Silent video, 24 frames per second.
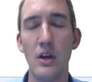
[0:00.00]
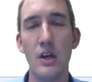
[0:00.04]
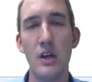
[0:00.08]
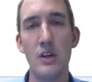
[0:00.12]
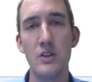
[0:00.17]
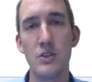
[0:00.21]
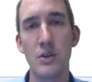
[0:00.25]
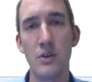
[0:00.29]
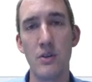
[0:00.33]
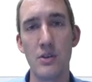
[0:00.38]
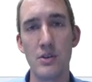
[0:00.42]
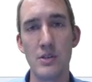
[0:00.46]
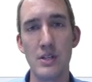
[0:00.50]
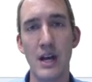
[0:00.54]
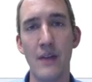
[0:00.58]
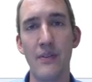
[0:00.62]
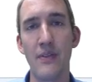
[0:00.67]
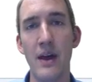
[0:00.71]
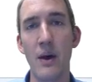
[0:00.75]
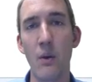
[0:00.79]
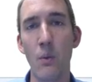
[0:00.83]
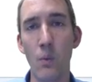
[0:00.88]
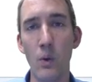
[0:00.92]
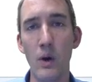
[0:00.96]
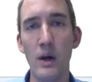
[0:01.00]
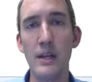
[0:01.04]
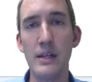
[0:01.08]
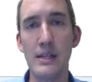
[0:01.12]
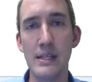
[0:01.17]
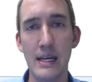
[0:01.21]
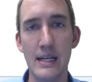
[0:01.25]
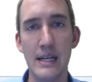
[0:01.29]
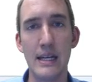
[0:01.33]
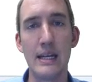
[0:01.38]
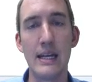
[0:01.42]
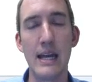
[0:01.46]
So there's not that one
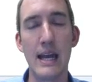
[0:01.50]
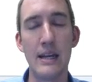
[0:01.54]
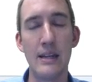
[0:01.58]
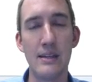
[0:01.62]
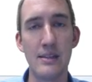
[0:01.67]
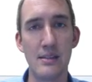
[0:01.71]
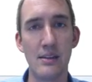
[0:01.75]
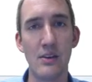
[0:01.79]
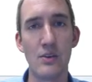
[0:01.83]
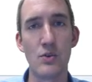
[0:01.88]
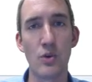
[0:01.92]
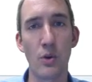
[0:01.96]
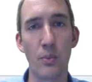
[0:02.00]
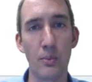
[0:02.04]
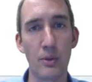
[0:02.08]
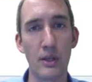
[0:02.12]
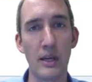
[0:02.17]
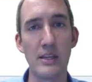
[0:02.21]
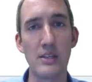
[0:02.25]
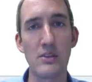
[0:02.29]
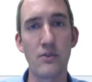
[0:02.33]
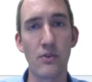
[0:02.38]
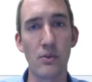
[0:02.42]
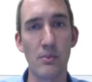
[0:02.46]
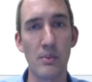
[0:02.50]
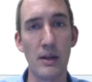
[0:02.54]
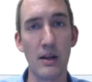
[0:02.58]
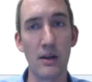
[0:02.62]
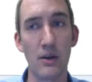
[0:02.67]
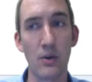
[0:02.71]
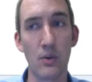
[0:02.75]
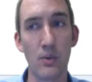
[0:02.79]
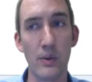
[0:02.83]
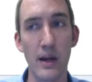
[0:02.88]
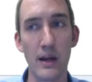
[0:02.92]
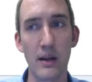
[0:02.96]
dedicated central place for
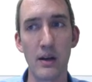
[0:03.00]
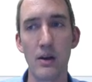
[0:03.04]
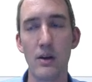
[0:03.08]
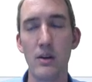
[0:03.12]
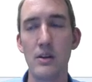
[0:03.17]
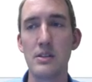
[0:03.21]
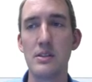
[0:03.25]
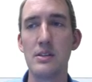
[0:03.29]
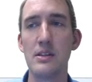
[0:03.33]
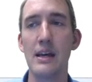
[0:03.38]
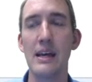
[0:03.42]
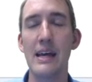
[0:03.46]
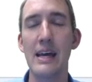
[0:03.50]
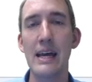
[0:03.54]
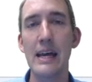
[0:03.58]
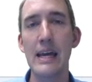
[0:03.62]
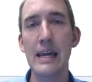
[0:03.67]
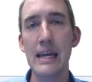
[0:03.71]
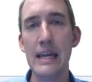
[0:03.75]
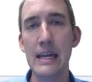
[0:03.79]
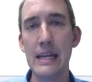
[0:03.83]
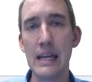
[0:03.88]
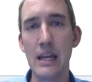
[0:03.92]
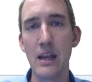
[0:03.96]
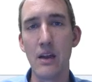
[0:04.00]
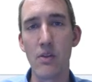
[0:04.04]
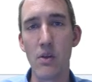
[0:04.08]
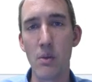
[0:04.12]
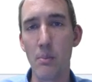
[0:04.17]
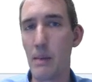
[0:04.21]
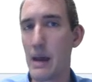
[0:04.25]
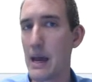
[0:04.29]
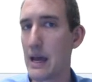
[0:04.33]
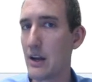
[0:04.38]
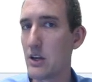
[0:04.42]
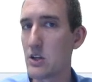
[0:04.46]
medical records. Any of the
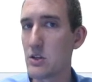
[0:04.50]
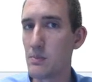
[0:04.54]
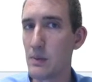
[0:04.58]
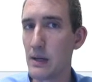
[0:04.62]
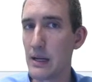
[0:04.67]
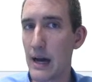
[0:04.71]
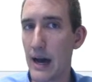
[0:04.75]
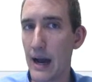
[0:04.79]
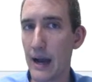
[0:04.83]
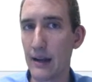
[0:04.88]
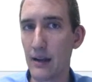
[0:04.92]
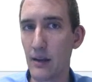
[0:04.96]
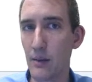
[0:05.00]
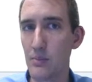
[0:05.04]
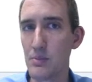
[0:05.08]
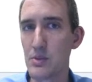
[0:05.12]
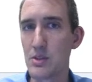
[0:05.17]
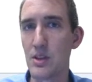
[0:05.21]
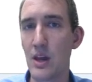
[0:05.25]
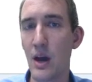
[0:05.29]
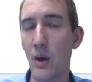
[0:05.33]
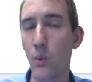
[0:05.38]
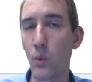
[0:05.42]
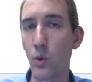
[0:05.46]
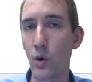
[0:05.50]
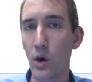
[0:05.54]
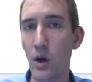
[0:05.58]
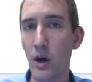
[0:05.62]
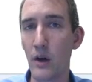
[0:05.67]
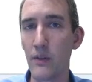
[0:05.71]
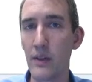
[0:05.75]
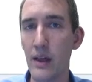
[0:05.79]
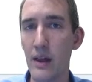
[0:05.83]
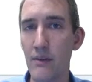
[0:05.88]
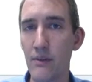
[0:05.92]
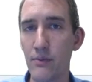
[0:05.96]
management items that were
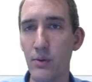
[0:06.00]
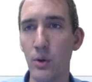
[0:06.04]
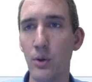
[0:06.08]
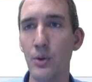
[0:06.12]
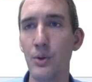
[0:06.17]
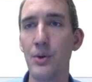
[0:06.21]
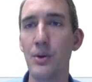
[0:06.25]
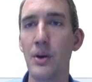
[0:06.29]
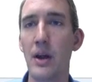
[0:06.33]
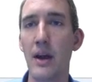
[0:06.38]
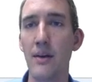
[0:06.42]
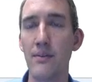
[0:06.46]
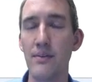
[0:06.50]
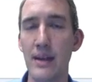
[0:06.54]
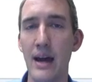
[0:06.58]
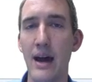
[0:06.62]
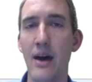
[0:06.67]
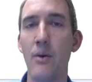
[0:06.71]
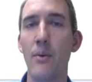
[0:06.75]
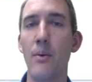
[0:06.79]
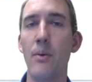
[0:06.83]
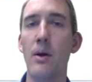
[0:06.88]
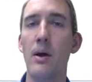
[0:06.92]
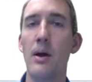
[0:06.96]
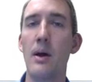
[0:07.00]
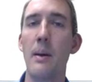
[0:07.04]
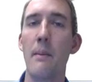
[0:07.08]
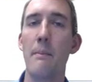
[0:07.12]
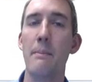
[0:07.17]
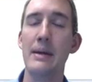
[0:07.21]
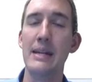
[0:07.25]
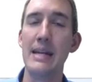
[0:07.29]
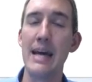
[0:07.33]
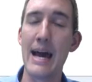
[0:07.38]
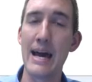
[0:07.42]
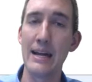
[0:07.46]
on that folder have now
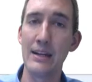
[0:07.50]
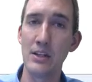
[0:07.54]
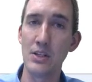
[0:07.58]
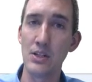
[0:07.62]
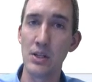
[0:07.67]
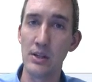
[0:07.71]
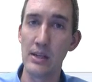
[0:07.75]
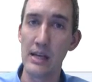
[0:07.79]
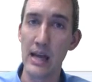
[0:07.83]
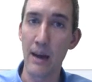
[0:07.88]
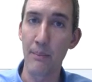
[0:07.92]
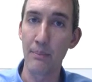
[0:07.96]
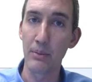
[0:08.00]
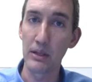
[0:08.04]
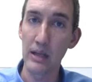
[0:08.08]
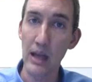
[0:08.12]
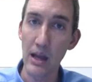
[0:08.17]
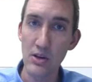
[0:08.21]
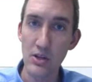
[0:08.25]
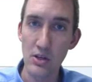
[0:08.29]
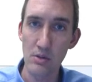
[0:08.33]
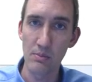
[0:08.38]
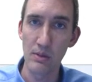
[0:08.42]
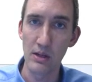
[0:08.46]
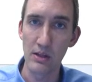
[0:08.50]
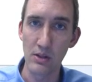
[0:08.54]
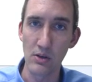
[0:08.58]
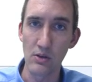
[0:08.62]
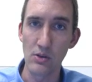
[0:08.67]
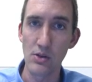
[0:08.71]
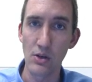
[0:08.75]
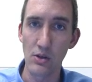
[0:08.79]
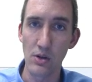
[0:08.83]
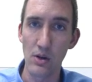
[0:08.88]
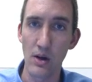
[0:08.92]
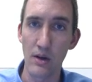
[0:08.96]
been added to the application menu,
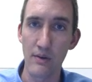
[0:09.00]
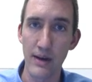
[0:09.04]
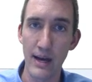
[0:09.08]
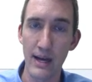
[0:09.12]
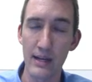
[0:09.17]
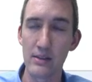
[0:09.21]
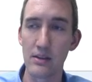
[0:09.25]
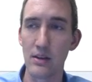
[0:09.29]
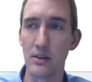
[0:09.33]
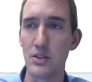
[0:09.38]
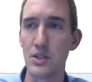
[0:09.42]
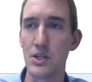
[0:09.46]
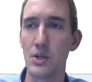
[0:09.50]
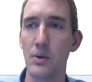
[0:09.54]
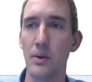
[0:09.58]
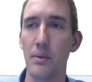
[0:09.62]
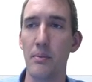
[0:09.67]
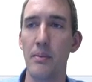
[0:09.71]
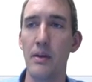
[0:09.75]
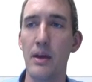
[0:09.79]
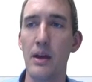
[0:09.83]
so you have access to them.